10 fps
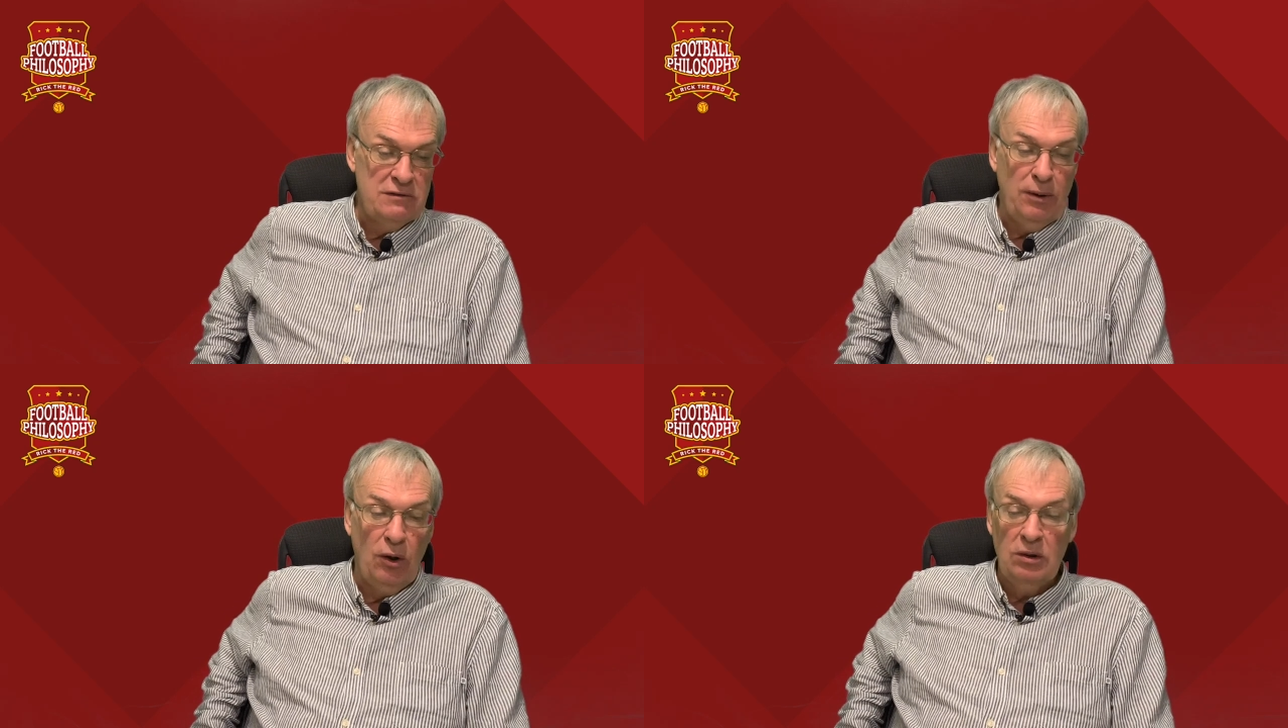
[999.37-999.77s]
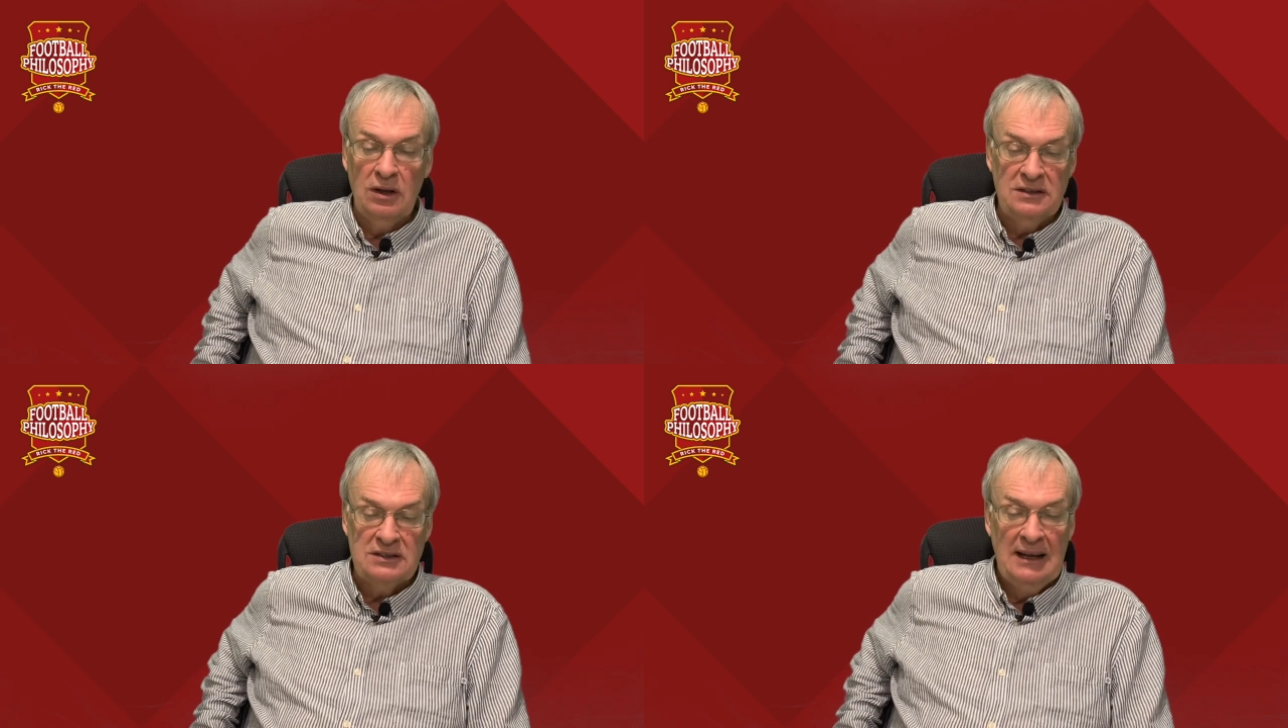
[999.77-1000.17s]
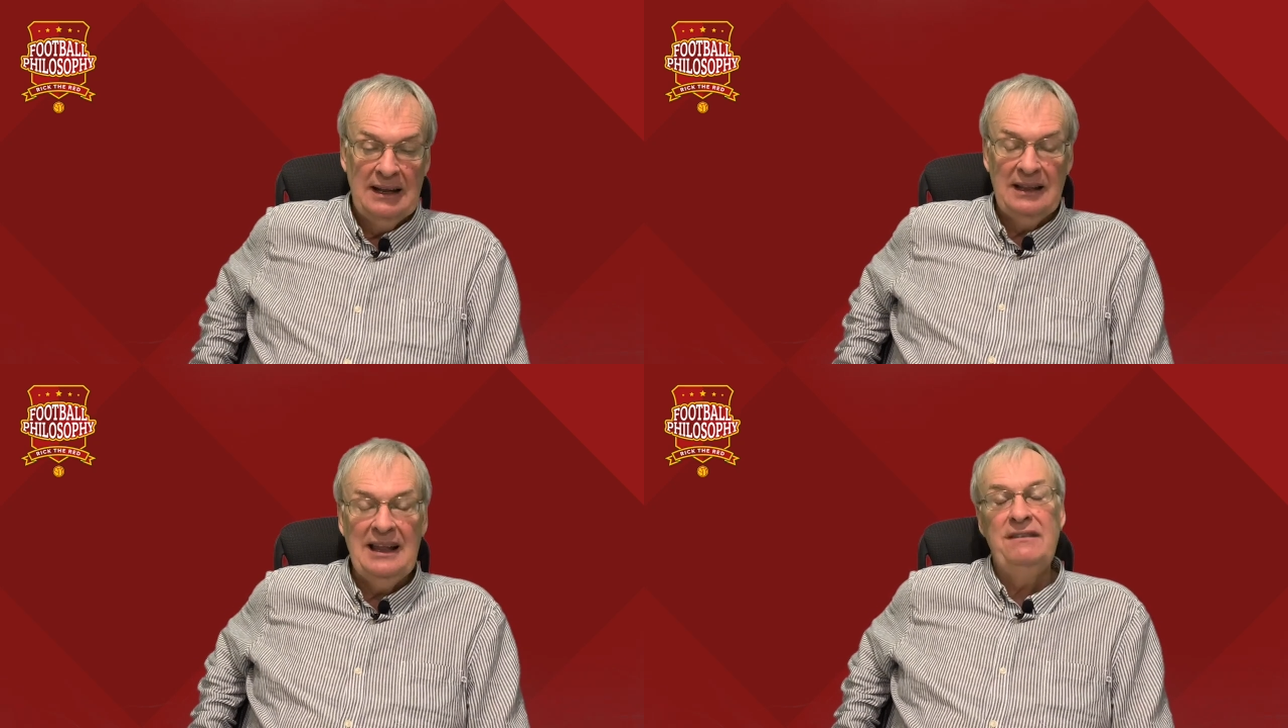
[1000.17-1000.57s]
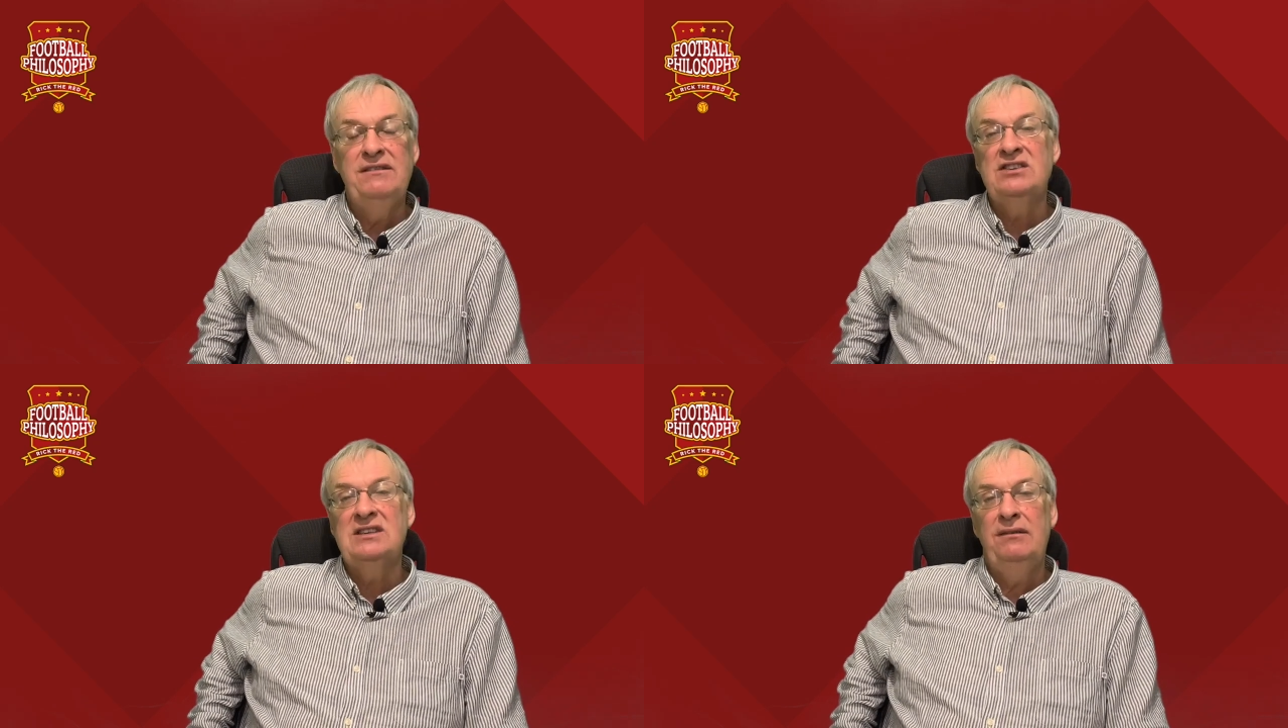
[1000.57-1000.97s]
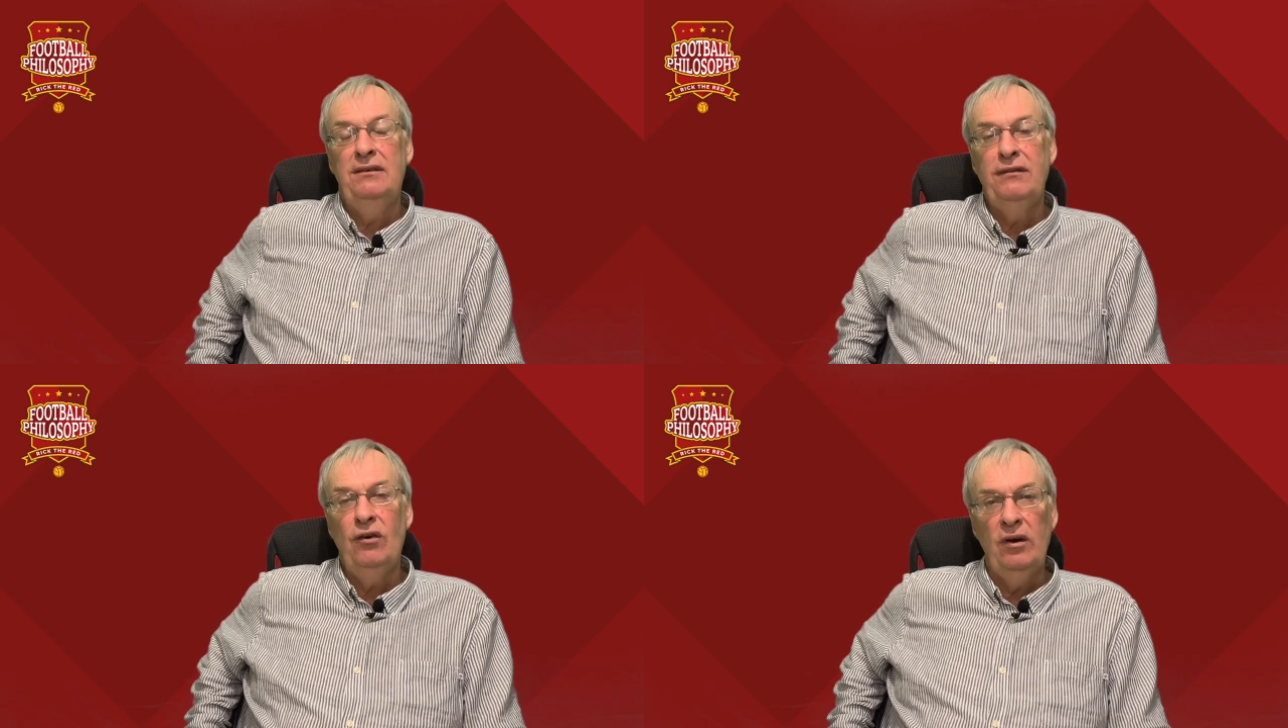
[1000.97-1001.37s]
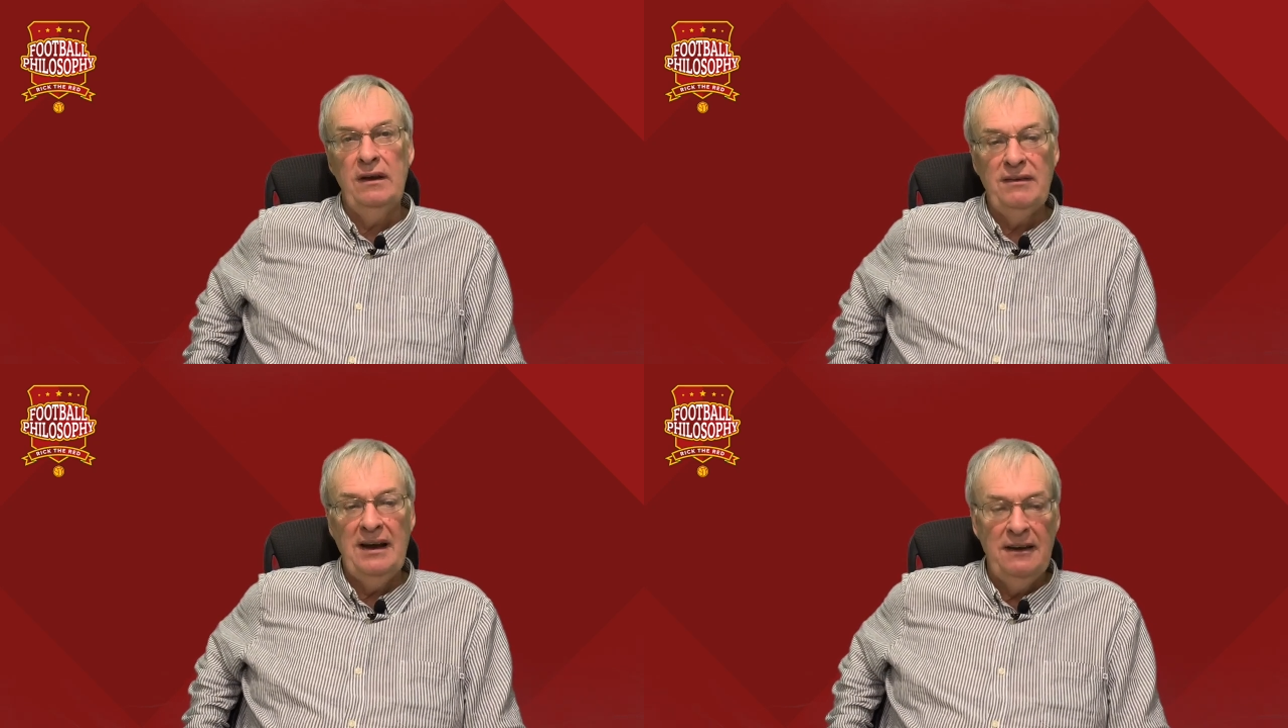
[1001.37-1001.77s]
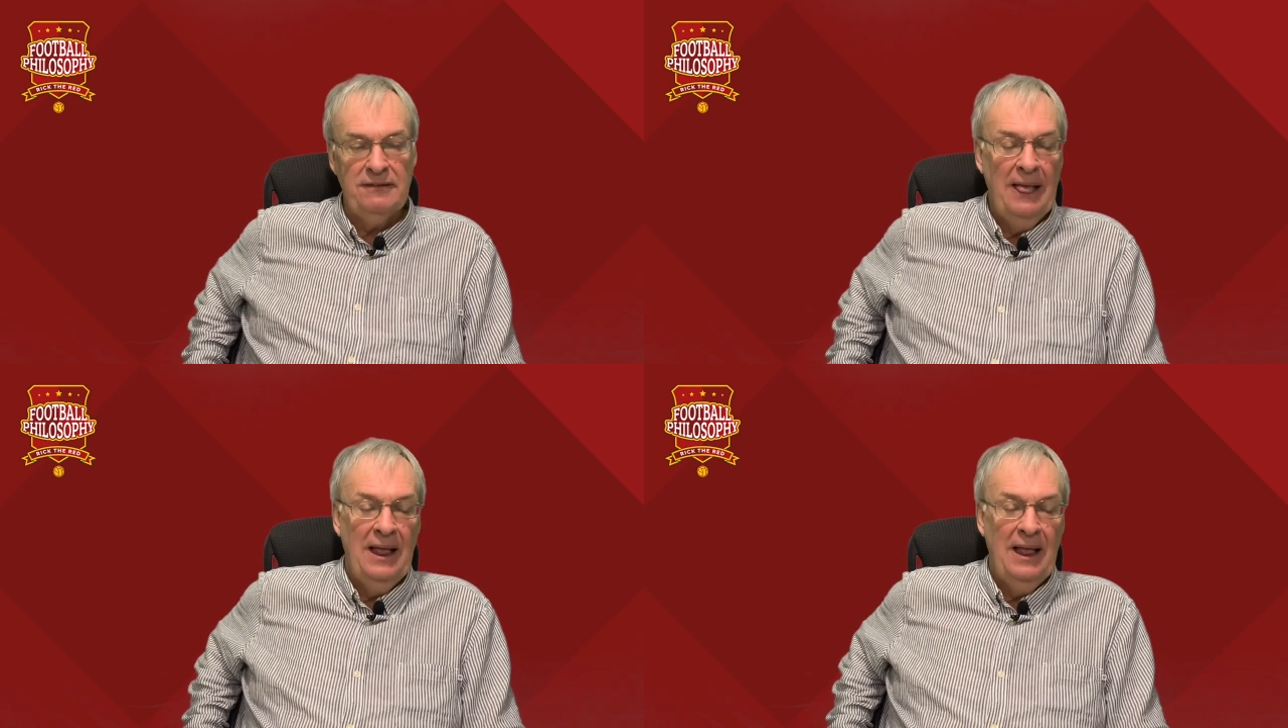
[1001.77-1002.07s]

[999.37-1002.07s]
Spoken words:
Poland, live at 7:45.